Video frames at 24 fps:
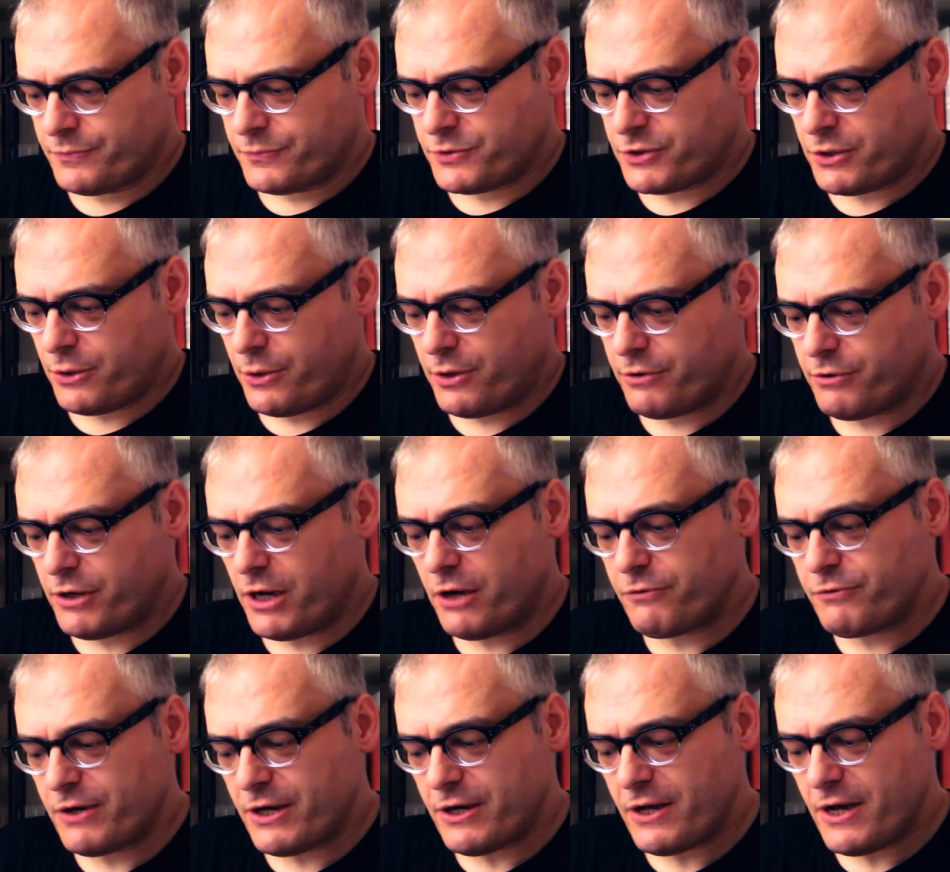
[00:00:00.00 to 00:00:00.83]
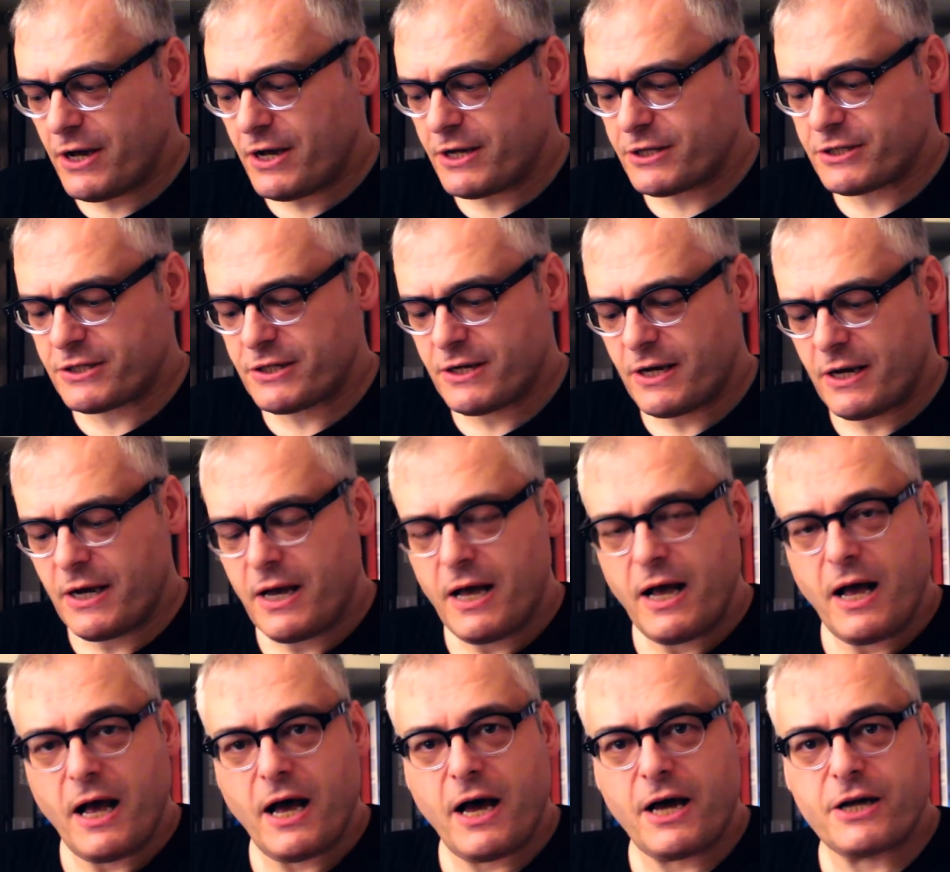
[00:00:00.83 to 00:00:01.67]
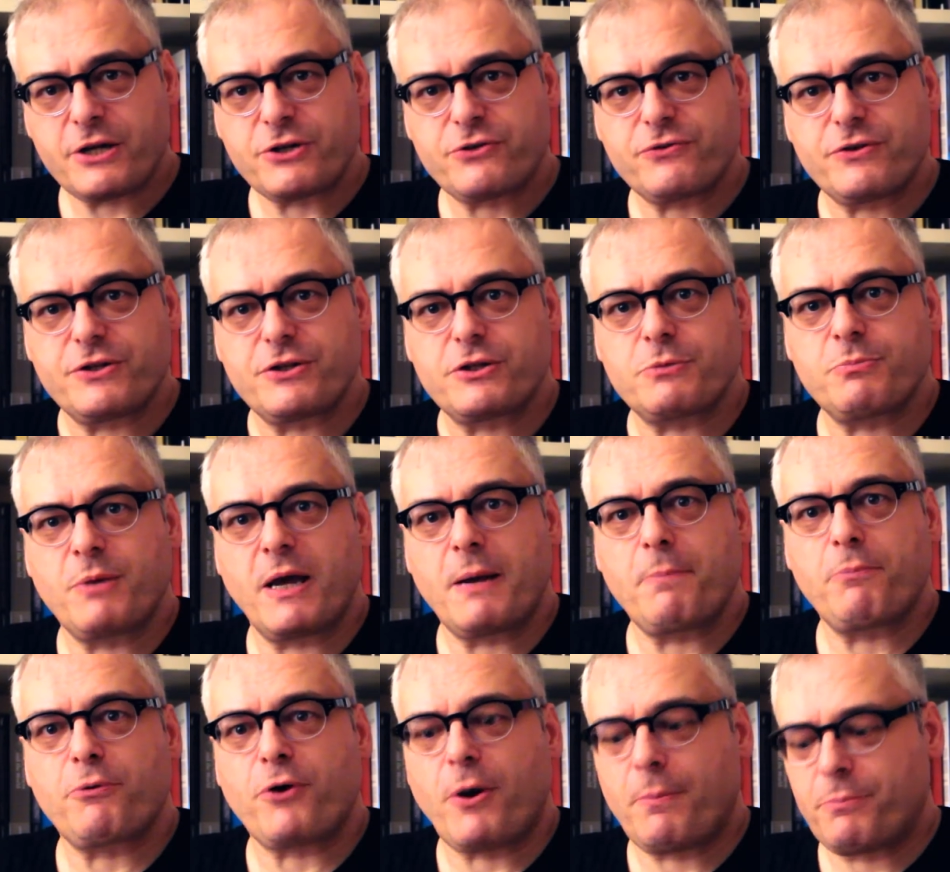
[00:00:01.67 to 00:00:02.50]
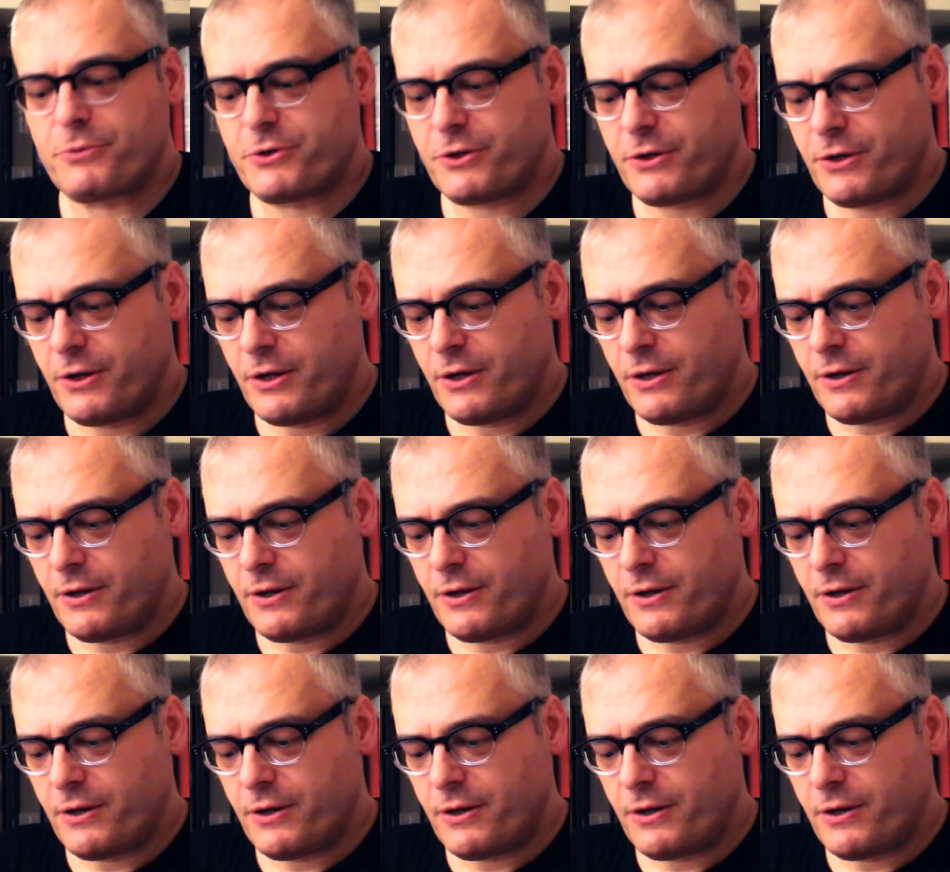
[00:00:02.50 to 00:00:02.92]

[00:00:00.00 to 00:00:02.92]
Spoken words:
So a rehearsed utterance may prompt